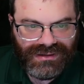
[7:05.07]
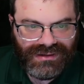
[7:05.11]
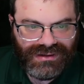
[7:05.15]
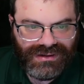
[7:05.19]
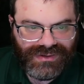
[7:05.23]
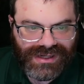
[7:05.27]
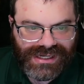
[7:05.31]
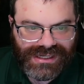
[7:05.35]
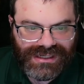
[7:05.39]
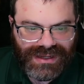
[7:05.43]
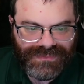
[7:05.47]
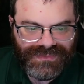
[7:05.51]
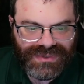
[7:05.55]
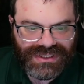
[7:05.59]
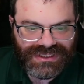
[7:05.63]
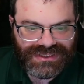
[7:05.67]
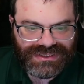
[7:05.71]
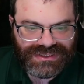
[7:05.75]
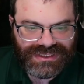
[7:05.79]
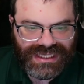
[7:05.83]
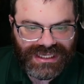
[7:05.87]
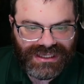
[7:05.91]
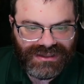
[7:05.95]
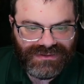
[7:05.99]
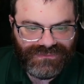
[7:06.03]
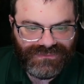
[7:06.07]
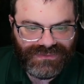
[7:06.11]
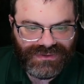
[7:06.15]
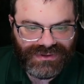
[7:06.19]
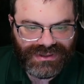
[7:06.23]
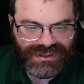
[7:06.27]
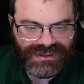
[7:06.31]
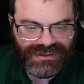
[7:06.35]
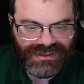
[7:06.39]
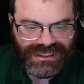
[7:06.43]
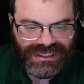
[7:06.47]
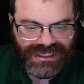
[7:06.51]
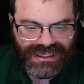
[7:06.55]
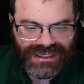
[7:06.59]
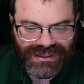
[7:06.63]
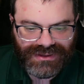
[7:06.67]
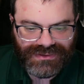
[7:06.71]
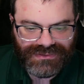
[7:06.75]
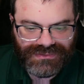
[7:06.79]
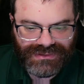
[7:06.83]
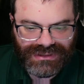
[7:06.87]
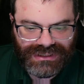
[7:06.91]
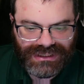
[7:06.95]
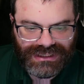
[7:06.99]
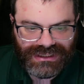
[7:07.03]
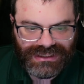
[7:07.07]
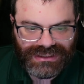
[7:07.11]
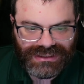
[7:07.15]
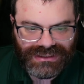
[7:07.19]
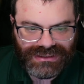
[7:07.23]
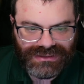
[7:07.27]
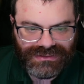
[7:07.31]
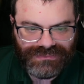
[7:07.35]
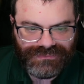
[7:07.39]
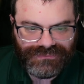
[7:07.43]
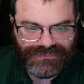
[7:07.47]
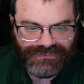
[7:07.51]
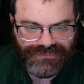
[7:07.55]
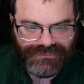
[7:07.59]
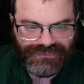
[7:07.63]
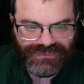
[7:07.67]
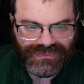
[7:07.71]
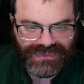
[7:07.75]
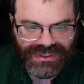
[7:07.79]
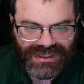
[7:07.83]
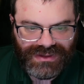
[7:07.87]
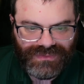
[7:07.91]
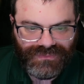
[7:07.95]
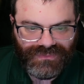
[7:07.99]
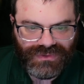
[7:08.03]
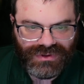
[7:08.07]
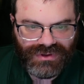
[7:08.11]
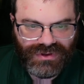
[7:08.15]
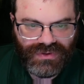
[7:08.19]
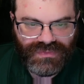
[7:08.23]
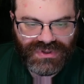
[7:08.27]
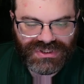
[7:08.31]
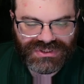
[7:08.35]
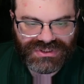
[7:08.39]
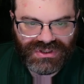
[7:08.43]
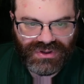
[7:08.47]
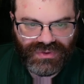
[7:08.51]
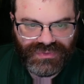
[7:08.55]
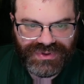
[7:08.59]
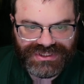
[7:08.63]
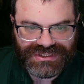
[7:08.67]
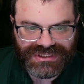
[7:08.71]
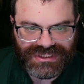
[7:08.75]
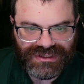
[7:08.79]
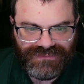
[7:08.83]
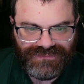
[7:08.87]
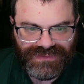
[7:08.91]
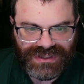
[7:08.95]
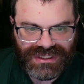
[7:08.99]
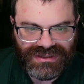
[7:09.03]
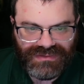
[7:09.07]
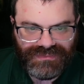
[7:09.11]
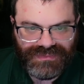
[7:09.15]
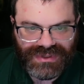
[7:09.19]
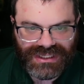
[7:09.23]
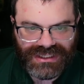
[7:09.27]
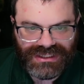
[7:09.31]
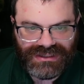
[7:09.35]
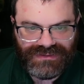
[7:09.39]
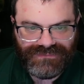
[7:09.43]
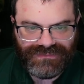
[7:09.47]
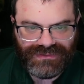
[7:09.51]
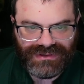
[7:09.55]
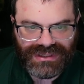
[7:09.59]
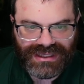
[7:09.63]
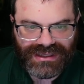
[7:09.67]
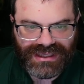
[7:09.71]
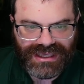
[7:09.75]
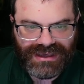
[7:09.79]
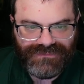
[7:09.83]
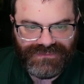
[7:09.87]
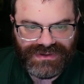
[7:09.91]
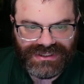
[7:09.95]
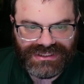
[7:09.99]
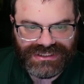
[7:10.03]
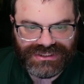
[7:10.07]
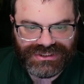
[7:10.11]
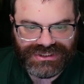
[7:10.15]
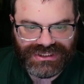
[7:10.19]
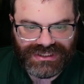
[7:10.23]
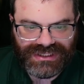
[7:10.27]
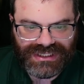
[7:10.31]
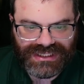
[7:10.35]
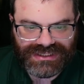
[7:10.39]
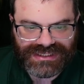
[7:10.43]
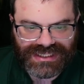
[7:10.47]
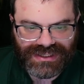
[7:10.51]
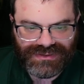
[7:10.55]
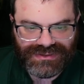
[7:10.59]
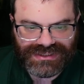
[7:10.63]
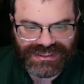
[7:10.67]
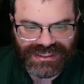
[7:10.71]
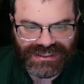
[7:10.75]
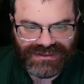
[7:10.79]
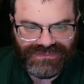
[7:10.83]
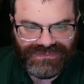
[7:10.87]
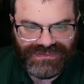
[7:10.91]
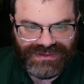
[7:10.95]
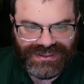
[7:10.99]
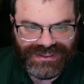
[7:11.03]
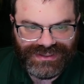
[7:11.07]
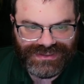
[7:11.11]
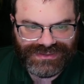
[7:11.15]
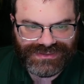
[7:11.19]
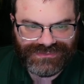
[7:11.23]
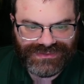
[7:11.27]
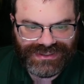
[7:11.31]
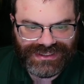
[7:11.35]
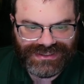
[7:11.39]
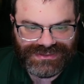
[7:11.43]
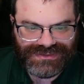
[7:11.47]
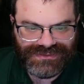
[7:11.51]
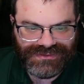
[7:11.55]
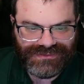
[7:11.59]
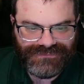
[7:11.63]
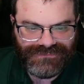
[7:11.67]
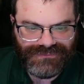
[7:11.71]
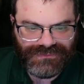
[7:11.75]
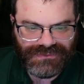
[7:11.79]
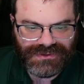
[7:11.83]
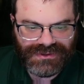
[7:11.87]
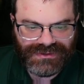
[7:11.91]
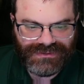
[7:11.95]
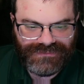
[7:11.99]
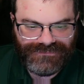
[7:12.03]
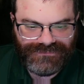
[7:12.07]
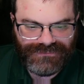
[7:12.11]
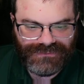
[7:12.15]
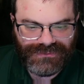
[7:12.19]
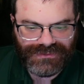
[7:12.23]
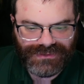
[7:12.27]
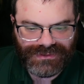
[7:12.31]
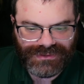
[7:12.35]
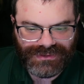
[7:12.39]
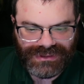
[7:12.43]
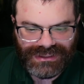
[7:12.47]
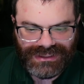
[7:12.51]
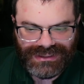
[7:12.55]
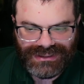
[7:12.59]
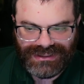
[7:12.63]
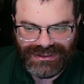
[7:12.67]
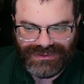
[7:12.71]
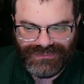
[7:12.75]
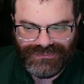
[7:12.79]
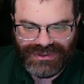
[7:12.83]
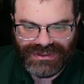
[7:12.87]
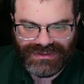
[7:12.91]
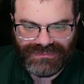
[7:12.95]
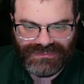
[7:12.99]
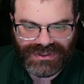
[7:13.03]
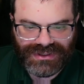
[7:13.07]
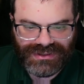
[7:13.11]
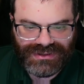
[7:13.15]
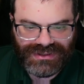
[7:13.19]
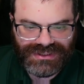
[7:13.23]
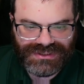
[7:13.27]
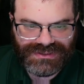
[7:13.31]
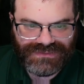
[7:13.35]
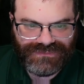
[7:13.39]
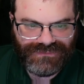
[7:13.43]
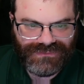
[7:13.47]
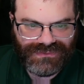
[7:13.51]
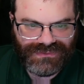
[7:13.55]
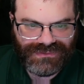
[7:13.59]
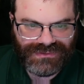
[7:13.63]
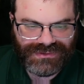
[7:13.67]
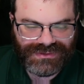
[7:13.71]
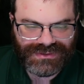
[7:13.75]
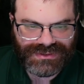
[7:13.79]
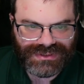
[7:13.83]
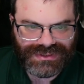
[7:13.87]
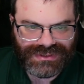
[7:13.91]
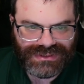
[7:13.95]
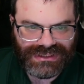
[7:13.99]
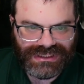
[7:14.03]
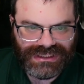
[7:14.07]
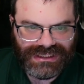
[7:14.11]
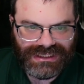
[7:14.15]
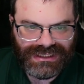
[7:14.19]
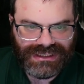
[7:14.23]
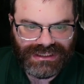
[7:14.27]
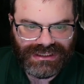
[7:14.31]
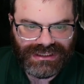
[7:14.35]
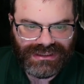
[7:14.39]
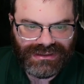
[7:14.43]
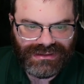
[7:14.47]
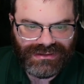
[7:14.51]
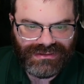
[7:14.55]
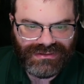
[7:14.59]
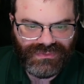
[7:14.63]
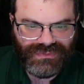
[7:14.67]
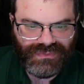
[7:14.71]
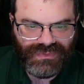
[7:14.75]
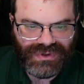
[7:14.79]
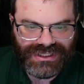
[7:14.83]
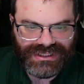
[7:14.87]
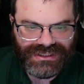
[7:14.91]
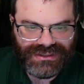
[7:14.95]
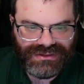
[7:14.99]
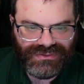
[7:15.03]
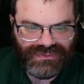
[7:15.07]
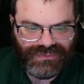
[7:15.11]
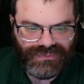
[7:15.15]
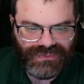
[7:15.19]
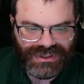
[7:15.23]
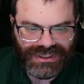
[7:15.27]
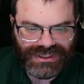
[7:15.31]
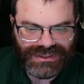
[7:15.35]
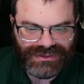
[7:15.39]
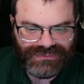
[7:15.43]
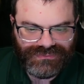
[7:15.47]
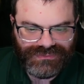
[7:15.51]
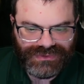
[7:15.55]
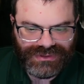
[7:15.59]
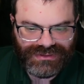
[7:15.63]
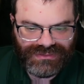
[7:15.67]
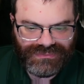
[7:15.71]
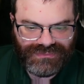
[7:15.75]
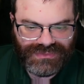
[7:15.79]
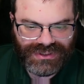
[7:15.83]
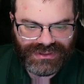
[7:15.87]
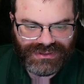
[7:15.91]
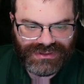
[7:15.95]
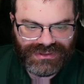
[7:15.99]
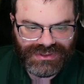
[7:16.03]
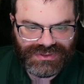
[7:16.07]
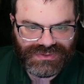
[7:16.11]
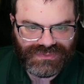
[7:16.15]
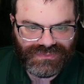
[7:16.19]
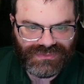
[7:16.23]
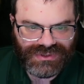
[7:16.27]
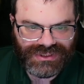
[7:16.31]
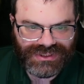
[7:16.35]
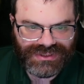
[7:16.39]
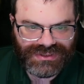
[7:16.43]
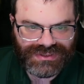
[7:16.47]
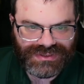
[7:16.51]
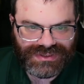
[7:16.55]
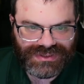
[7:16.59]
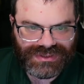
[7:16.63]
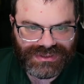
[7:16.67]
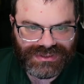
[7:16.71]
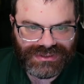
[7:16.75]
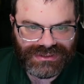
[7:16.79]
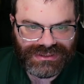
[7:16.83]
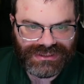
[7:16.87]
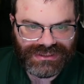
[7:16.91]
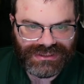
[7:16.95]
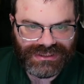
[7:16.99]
All right, I'm gonna scan vertically now, um, and we're almost always gonna find a buddy for like every digit that's outside of these, right? So the four and the four, we can mark these fours. The one and the one, we can mark these ones.